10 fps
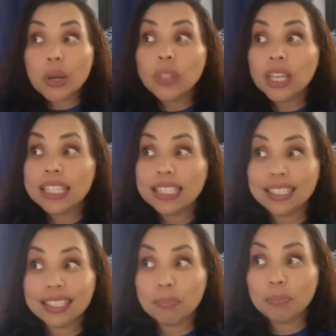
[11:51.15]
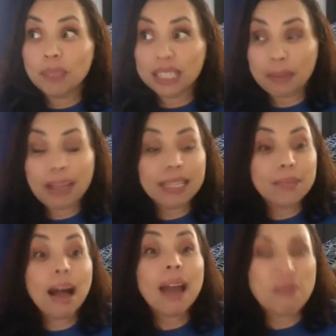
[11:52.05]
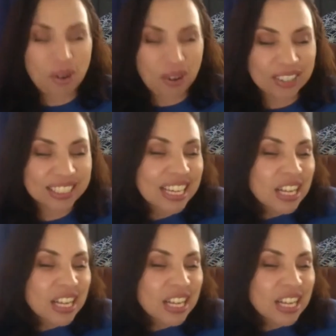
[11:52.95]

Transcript: OJS is expanding my world.